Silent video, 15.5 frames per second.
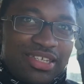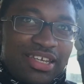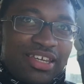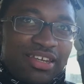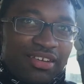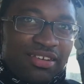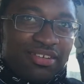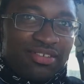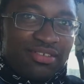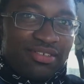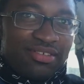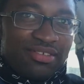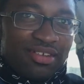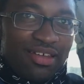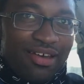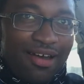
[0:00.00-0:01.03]
it
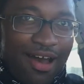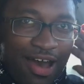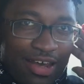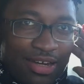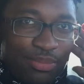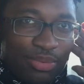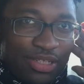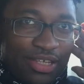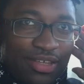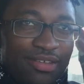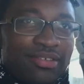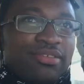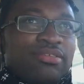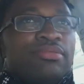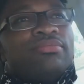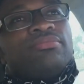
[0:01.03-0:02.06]
audibly,
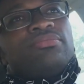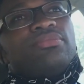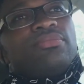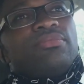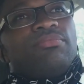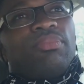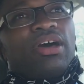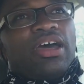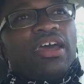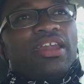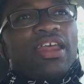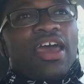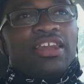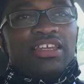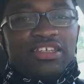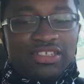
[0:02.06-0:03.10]
but
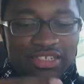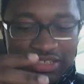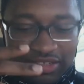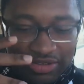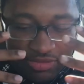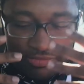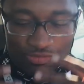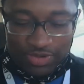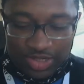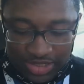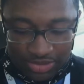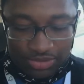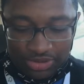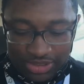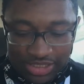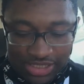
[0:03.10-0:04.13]
I need to
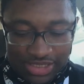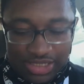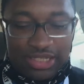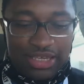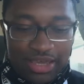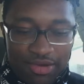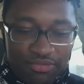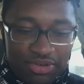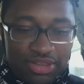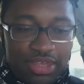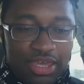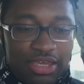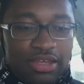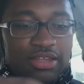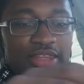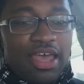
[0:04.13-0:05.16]
visually see
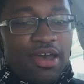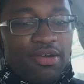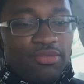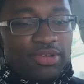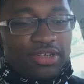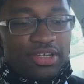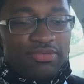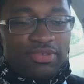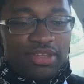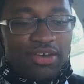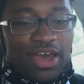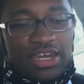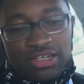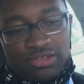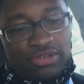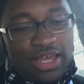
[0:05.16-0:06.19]
everything on that one, even though I
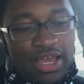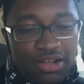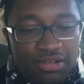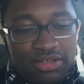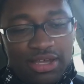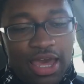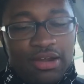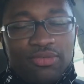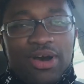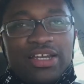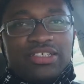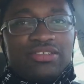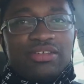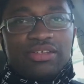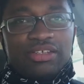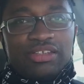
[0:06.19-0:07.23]
do like kind of watch
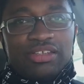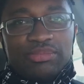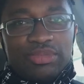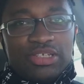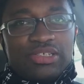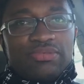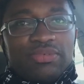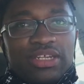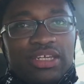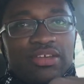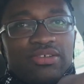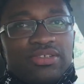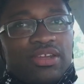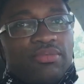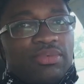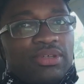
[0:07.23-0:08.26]
the, the music
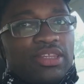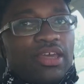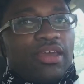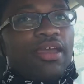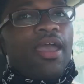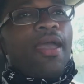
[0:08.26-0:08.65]
videos and everything.